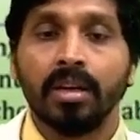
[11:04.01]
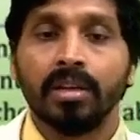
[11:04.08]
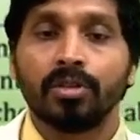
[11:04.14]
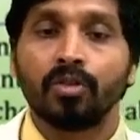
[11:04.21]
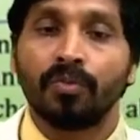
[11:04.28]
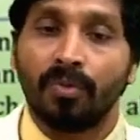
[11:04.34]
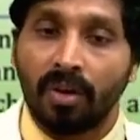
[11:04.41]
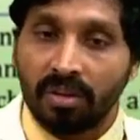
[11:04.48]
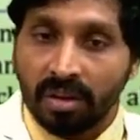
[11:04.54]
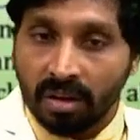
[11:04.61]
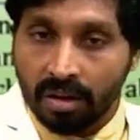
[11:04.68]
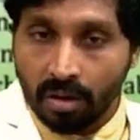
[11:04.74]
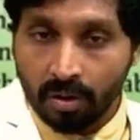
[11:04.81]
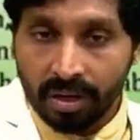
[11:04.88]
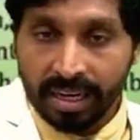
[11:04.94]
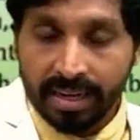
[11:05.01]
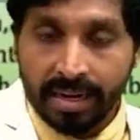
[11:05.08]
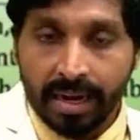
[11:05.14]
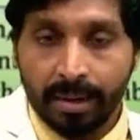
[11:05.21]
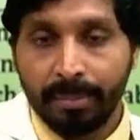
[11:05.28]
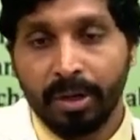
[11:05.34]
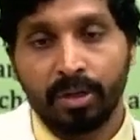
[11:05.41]
so father already
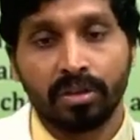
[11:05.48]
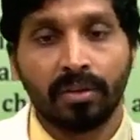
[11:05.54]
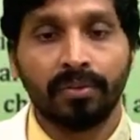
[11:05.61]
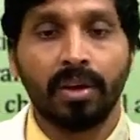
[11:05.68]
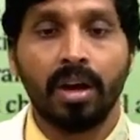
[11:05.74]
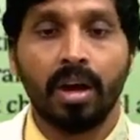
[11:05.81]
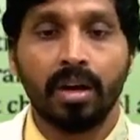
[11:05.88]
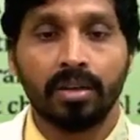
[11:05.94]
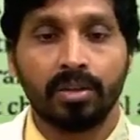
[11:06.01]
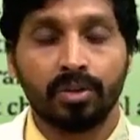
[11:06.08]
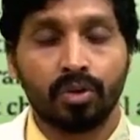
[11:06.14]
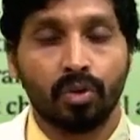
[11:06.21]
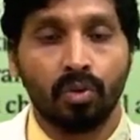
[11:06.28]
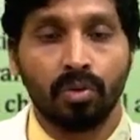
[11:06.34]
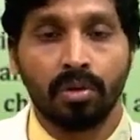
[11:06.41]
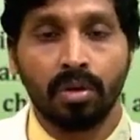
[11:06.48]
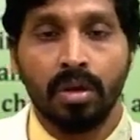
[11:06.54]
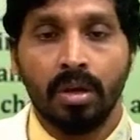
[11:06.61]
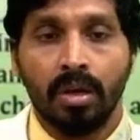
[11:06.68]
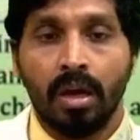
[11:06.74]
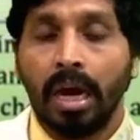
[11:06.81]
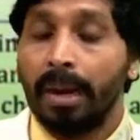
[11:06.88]
died because of the heart stroke,
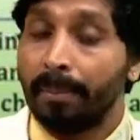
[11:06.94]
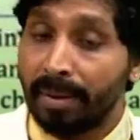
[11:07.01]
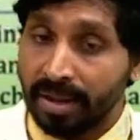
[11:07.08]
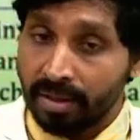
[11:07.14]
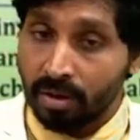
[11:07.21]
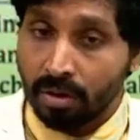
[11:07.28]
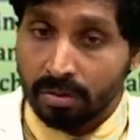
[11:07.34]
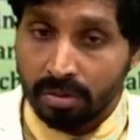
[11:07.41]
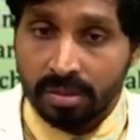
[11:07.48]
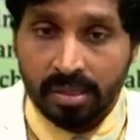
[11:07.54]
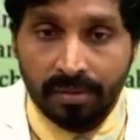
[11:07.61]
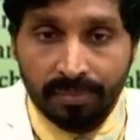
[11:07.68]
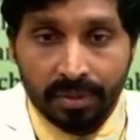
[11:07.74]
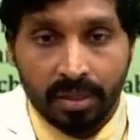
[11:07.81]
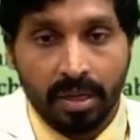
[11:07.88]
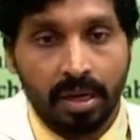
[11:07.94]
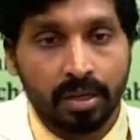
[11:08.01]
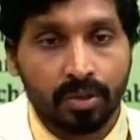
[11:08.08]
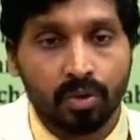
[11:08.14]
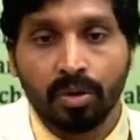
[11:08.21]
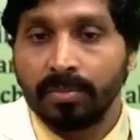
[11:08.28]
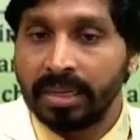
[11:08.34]
and brother also suffered the heart
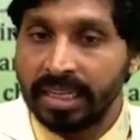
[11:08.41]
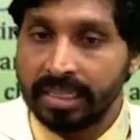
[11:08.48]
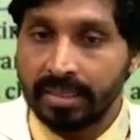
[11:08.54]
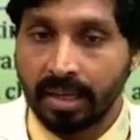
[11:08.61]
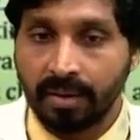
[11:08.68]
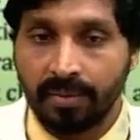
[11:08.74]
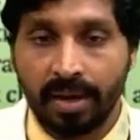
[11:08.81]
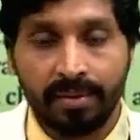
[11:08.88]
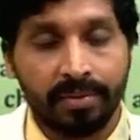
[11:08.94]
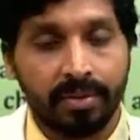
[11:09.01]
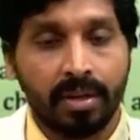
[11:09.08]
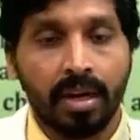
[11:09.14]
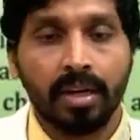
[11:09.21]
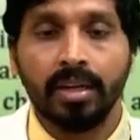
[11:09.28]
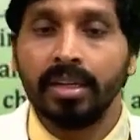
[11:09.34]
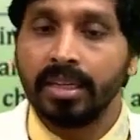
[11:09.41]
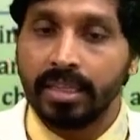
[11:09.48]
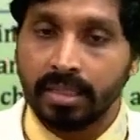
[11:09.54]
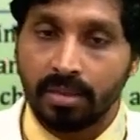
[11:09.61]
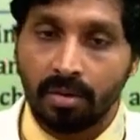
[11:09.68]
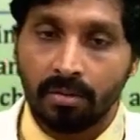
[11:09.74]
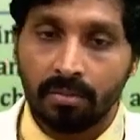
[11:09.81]
stroke, but he survived and he
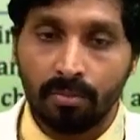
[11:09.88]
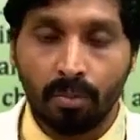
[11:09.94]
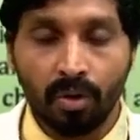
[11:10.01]
is on